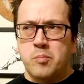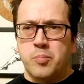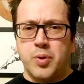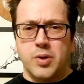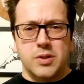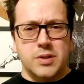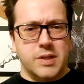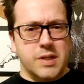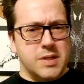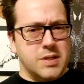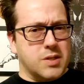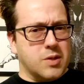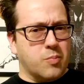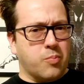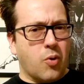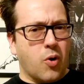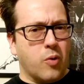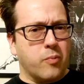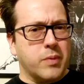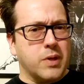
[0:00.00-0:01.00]
Police
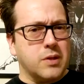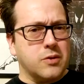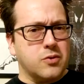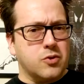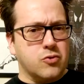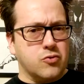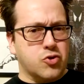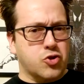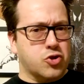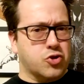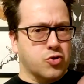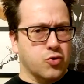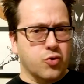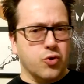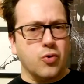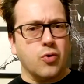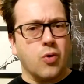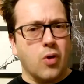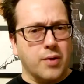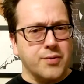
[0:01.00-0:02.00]
Department to shoot
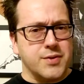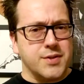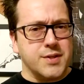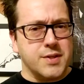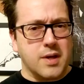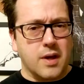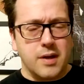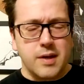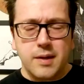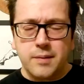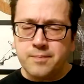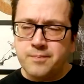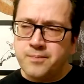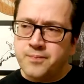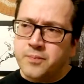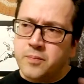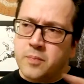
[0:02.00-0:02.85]
her on sight.